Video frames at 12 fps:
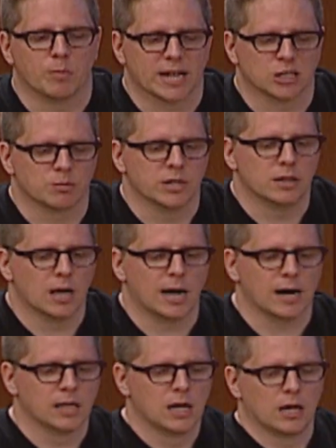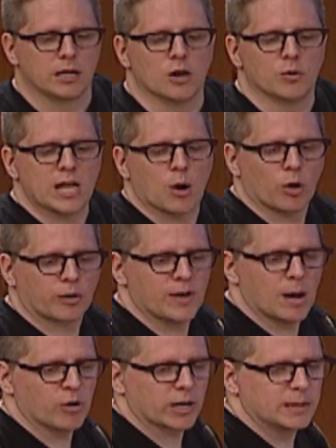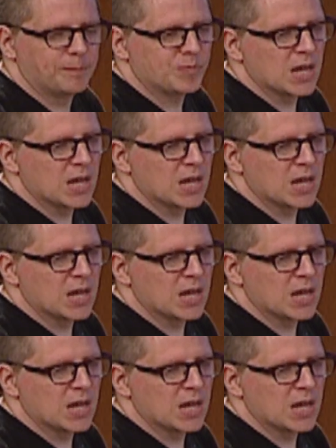management, network fabric.